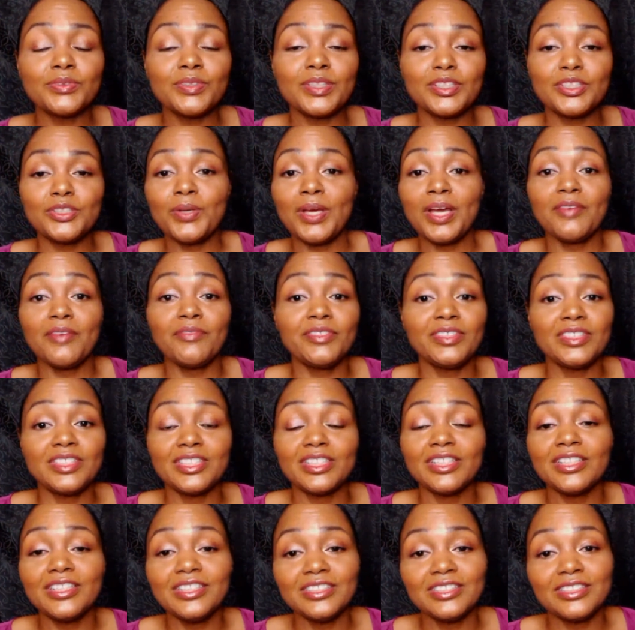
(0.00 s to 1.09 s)
that you haven't
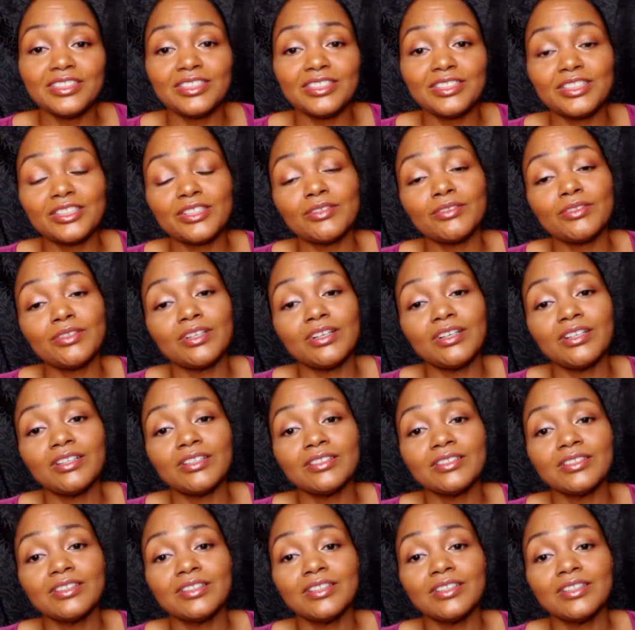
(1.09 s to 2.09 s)
touched in so long.